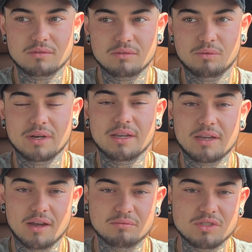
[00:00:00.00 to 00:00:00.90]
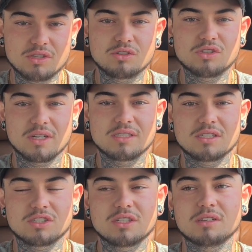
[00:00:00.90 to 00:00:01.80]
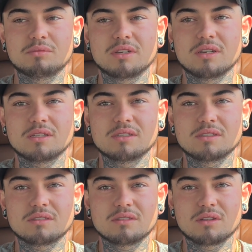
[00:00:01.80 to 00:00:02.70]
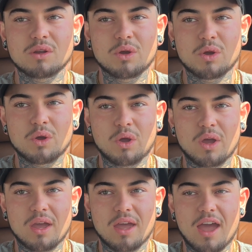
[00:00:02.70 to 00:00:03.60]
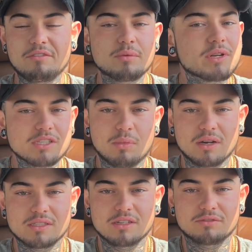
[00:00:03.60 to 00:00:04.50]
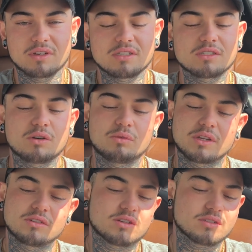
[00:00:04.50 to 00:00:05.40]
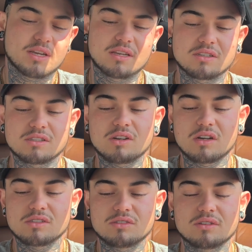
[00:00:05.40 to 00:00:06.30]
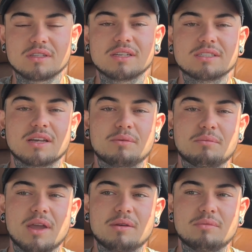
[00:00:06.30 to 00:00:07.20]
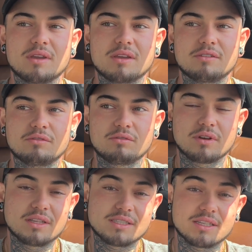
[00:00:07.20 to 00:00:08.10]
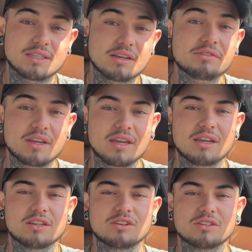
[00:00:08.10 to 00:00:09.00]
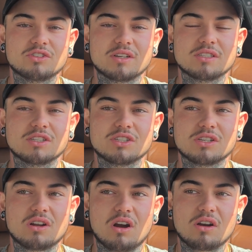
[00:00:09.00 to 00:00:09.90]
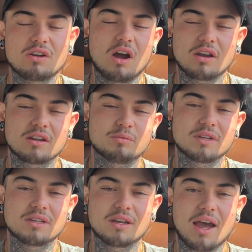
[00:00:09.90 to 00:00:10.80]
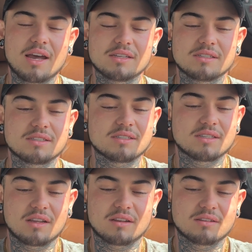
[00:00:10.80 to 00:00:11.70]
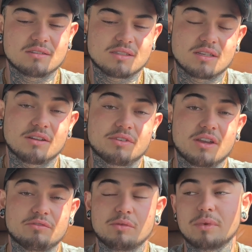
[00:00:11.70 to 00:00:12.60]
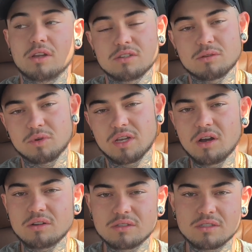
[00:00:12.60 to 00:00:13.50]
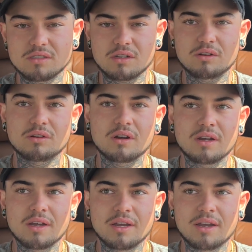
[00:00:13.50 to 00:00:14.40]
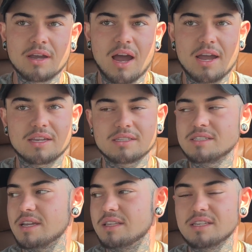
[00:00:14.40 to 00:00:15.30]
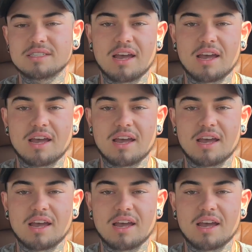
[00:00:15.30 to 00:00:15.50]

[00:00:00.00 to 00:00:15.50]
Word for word: when it comes to transitioning because everybody's body's different. So when you start taking testosterone, things that may be really significant in your transition are not going to be as sig significant for me or somebody else. So I can say this,